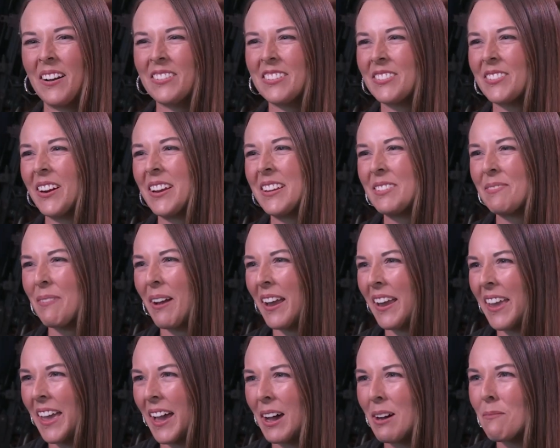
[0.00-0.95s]
I was raised by
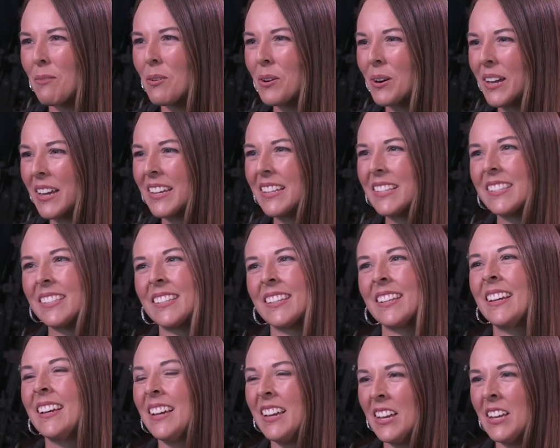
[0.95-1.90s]
cowboys,
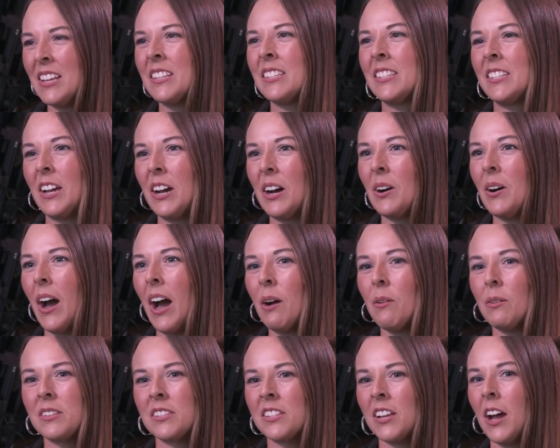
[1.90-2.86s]
so I
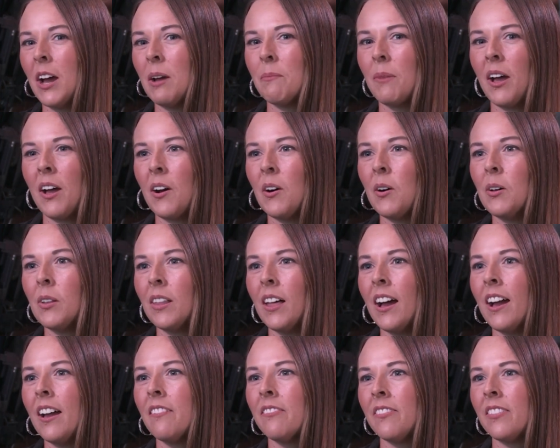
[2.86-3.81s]
was taught my whole
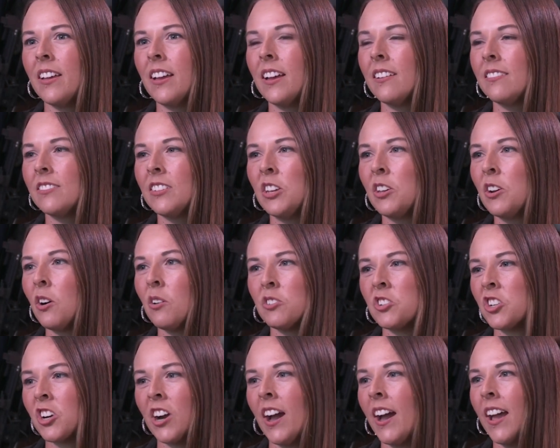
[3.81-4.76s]
life that you don't
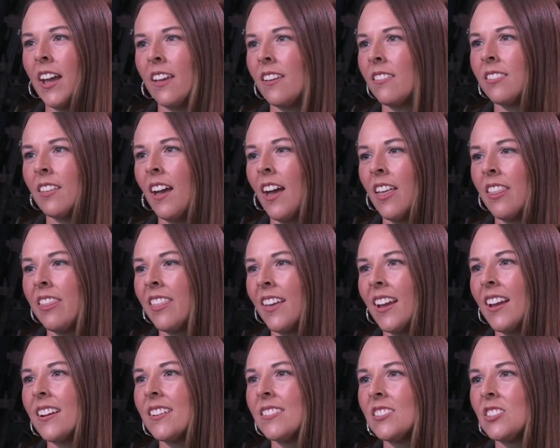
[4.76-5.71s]
try at
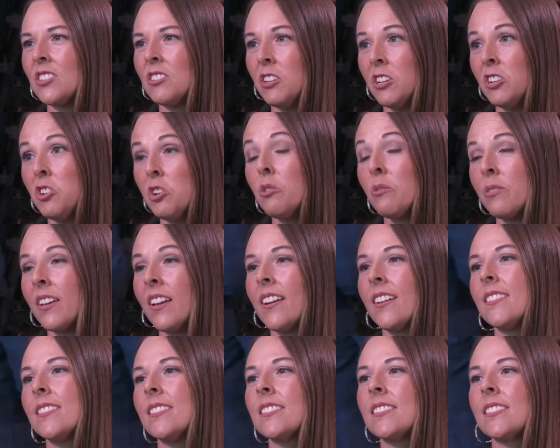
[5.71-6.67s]
things, you do
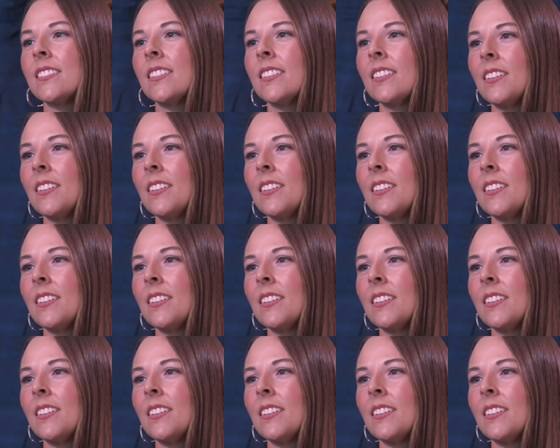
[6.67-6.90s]
things.